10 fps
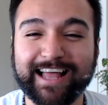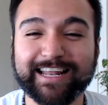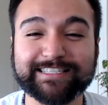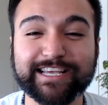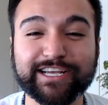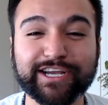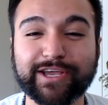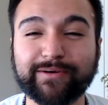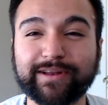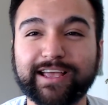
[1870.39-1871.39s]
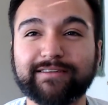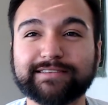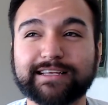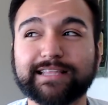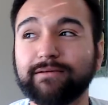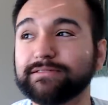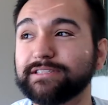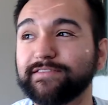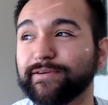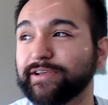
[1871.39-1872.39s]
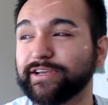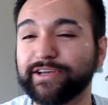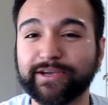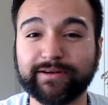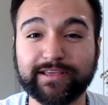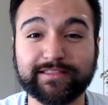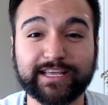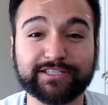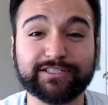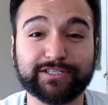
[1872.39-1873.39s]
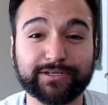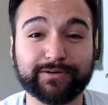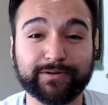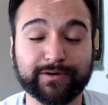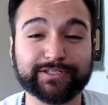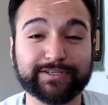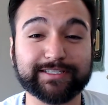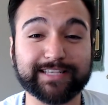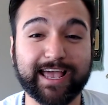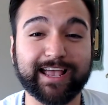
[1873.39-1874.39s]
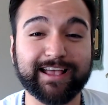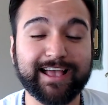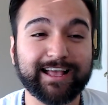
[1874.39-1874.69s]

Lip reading: Let's say Coyote. I was like, that wasn't a very Coyote thing to do or to say.